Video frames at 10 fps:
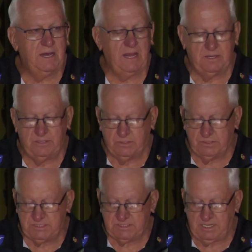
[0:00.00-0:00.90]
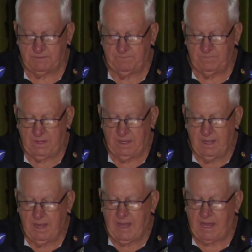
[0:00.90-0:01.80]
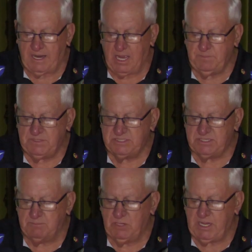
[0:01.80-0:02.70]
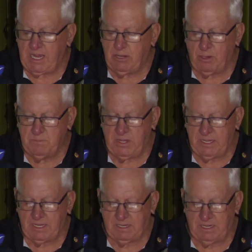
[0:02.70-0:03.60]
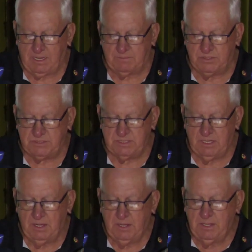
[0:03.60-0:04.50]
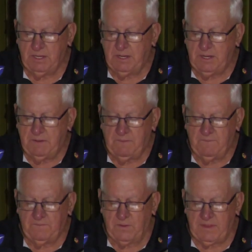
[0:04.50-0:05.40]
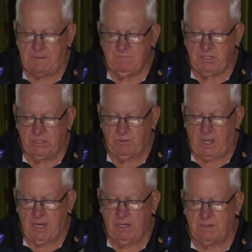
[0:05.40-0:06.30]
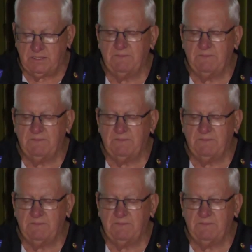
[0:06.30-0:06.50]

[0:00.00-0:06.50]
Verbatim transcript: at our doorstep and open some Leo Omega clubs for them to grow and